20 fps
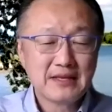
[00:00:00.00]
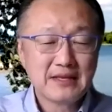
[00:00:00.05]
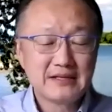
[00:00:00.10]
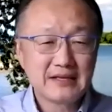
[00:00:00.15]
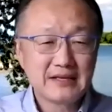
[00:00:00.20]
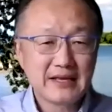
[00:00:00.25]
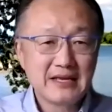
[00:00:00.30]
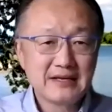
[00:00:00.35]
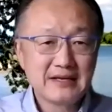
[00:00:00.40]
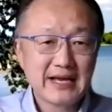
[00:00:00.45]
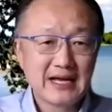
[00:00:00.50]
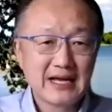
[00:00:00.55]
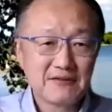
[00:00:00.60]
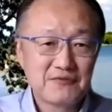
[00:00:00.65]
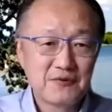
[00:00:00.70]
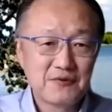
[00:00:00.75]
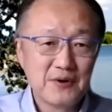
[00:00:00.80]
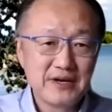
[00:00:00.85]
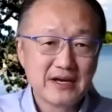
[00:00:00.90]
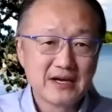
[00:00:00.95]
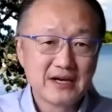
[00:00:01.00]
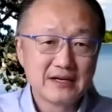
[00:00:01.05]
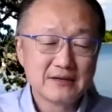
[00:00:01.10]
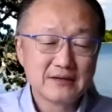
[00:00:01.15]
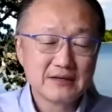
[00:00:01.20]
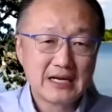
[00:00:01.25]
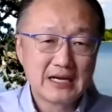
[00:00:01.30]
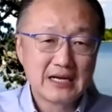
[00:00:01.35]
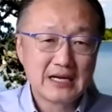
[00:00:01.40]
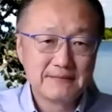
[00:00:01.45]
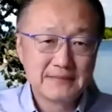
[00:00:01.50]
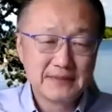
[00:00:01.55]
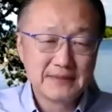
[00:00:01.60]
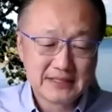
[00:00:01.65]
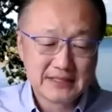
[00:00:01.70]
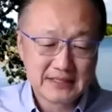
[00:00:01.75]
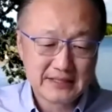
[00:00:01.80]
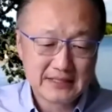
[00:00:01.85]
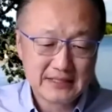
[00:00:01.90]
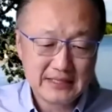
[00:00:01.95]
In California,
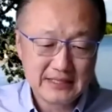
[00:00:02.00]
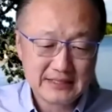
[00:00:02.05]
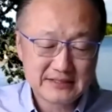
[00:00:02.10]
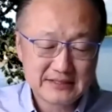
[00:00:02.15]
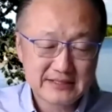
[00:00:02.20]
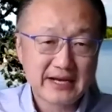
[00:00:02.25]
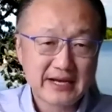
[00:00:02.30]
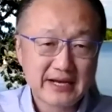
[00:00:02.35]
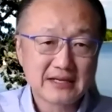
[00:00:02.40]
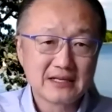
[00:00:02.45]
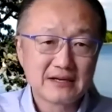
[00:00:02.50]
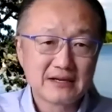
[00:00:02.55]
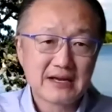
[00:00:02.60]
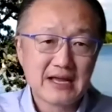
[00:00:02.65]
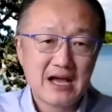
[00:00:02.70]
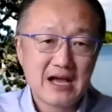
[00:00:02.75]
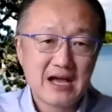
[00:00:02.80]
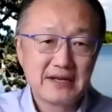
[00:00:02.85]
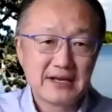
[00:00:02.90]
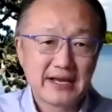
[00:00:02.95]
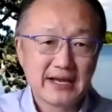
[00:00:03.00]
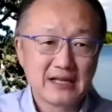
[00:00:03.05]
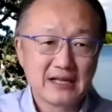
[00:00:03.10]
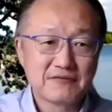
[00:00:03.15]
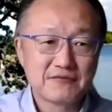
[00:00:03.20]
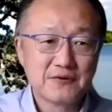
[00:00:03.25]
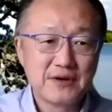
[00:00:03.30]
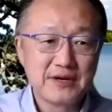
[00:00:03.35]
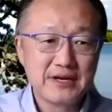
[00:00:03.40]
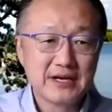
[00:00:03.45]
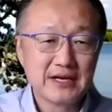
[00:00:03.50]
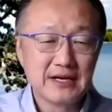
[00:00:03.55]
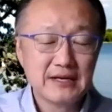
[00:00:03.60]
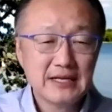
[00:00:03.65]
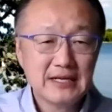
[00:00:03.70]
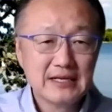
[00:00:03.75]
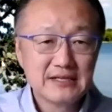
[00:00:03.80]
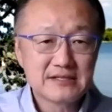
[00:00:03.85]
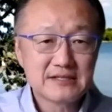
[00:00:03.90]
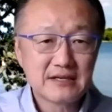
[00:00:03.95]
in Santa Clara County in California,
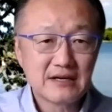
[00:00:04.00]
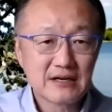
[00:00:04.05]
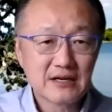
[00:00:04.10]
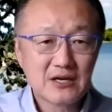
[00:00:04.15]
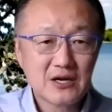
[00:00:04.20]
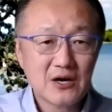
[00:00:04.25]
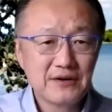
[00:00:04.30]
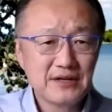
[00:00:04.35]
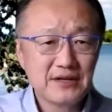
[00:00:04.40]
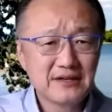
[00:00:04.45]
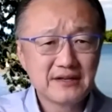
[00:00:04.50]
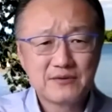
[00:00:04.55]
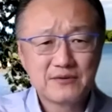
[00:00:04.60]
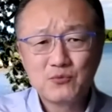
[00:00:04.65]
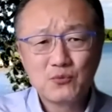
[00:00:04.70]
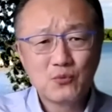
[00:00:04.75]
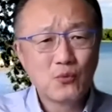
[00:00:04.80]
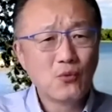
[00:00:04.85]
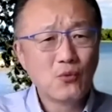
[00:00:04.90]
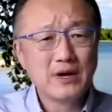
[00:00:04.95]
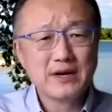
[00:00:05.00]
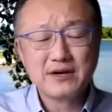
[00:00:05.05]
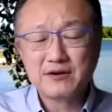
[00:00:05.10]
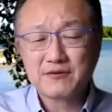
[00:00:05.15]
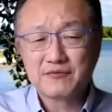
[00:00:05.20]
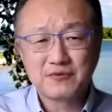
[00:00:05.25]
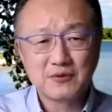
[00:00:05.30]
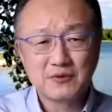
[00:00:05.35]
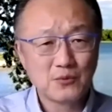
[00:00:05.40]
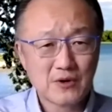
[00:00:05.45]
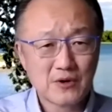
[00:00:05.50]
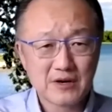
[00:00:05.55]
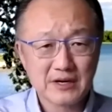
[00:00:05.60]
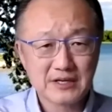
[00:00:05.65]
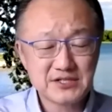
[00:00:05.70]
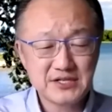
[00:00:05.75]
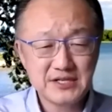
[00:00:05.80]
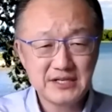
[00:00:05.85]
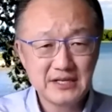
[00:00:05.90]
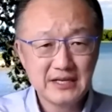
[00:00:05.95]
Sarah Cody did wonderful work.
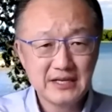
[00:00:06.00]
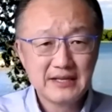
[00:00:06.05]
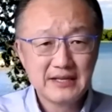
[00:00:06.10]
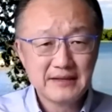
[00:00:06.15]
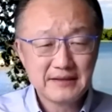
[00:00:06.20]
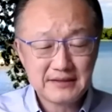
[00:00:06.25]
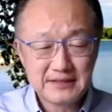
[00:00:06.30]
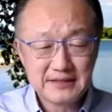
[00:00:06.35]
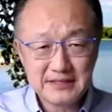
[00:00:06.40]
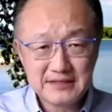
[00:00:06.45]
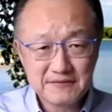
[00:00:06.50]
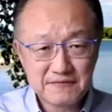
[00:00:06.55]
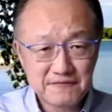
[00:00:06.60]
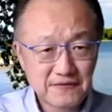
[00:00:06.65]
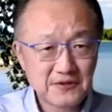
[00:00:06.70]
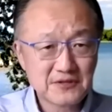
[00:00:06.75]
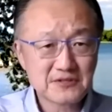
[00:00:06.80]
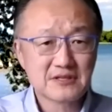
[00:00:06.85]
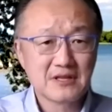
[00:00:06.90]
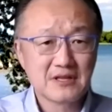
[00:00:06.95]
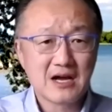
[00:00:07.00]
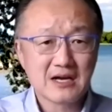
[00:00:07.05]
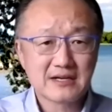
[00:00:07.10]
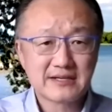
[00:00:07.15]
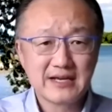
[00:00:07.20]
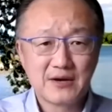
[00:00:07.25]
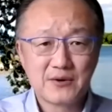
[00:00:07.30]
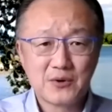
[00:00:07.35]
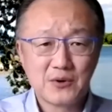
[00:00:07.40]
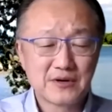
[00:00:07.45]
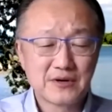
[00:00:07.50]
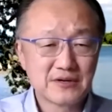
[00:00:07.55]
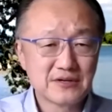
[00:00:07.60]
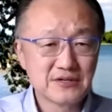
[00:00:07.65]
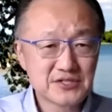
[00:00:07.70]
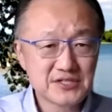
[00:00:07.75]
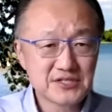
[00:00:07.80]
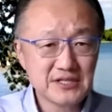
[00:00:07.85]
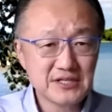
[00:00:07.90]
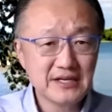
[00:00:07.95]
She did the first lockdown order.
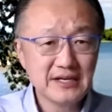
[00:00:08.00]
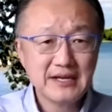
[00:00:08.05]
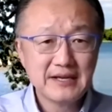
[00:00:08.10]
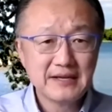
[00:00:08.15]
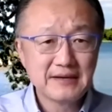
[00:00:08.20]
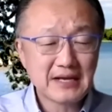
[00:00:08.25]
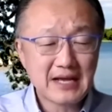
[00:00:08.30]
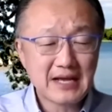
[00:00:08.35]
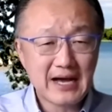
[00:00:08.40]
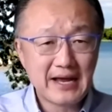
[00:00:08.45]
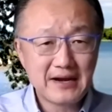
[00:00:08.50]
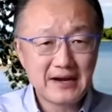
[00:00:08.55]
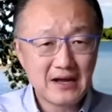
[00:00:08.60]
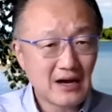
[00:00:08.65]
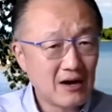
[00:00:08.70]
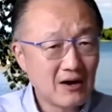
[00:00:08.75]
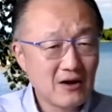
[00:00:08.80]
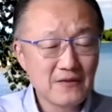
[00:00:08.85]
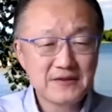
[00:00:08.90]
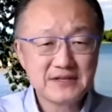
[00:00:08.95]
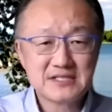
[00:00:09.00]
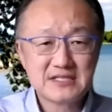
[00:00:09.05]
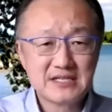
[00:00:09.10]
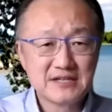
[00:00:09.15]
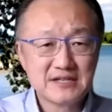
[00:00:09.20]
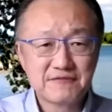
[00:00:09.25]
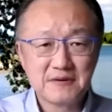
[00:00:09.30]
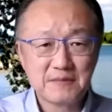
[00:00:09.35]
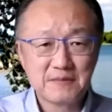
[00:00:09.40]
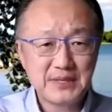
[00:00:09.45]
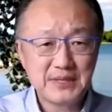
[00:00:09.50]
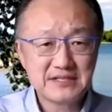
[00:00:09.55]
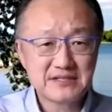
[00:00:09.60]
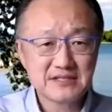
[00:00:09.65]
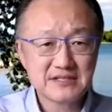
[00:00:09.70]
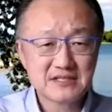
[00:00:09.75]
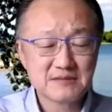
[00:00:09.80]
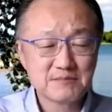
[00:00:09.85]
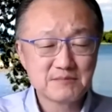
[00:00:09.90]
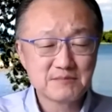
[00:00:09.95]
She got all these different
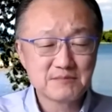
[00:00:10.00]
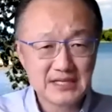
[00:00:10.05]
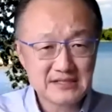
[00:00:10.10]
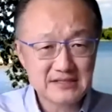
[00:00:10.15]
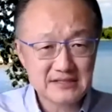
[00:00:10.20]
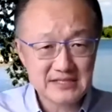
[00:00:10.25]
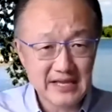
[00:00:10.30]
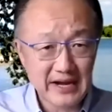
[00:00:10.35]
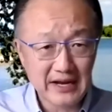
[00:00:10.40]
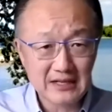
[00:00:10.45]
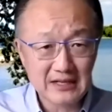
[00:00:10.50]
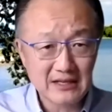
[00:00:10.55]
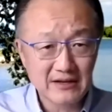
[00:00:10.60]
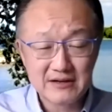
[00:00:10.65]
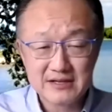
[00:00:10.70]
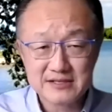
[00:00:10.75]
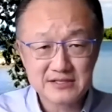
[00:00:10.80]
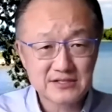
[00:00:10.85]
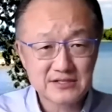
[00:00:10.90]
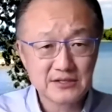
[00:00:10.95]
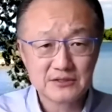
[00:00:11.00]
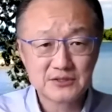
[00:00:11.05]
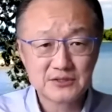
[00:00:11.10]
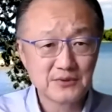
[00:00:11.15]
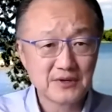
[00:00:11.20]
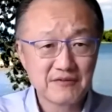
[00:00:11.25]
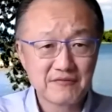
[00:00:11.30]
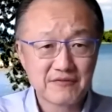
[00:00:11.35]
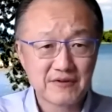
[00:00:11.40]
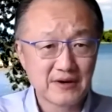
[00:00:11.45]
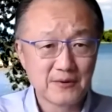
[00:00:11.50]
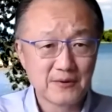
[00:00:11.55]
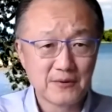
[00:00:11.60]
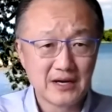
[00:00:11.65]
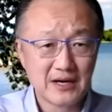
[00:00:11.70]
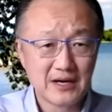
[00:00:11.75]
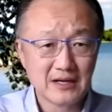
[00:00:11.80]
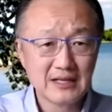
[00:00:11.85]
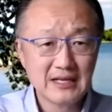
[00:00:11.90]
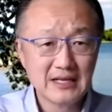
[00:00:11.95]
pieces in place. Santa Clara is still doing very
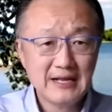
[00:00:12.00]
well,